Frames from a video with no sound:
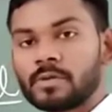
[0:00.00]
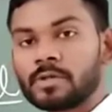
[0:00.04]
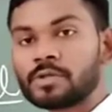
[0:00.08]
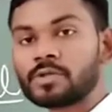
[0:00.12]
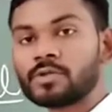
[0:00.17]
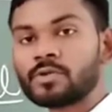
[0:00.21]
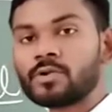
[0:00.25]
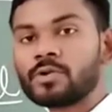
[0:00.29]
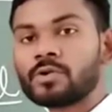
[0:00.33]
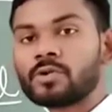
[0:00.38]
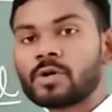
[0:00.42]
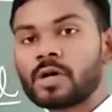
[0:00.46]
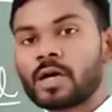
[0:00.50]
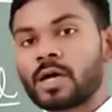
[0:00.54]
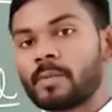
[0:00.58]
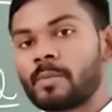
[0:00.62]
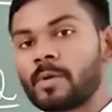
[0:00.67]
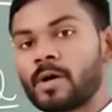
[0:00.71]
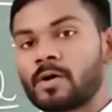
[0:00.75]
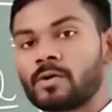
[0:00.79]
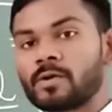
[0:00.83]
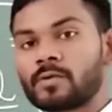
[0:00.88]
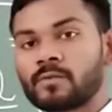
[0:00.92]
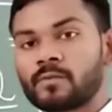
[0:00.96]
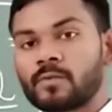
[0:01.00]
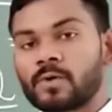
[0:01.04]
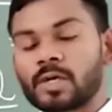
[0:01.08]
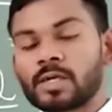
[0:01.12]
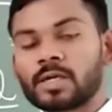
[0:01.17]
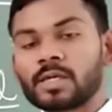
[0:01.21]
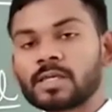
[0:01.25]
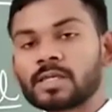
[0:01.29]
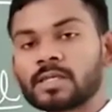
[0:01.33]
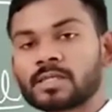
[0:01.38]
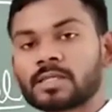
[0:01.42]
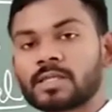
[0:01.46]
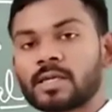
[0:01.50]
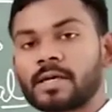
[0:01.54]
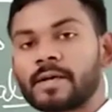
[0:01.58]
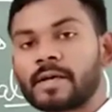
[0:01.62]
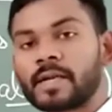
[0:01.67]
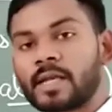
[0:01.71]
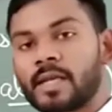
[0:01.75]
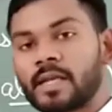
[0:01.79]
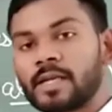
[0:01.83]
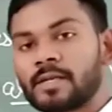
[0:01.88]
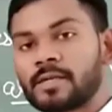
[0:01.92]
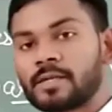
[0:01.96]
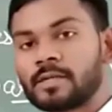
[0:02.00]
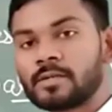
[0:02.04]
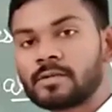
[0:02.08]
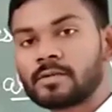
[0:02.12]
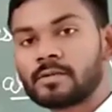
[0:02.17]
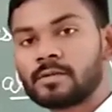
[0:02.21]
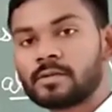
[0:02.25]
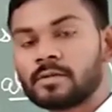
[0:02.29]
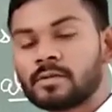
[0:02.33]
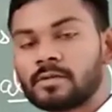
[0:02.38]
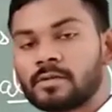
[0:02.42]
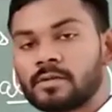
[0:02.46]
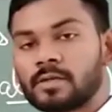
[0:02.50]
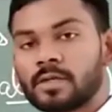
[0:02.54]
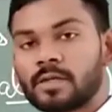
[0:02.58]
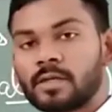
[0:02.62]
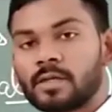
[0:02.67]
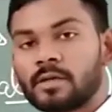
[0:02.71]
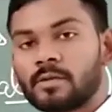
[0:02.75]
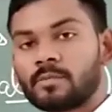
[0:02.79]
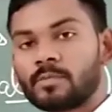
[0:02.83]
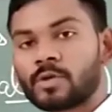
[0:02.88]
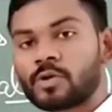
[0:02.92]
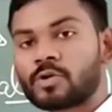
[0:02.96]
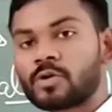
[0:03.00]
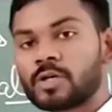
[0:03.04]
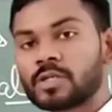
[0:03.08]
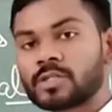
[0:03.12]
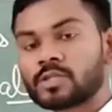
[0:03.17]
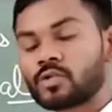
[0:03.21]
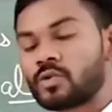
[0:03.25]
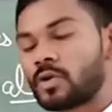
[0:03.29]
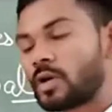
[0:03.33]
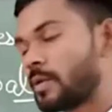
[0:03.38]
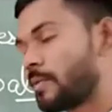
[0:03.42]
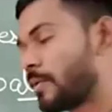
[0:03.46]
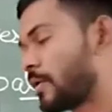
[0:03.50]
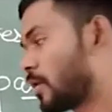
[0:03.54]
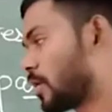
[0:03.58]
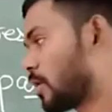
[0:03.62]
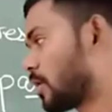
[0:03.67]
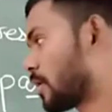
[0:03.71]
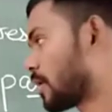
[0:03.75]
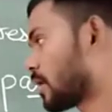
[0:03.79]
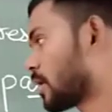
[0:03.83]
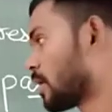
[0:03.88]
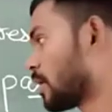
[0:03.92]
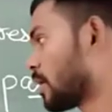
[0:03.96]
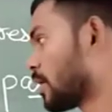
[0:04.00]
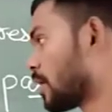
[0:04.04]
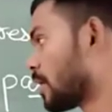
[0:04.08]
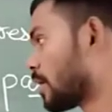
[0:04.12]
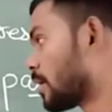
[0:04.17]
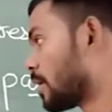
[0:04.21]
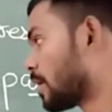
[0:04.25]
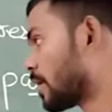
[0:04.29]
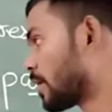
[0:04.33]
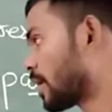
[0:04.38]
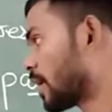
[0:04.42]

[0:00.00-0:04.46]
You know about what is the rate because you have called it.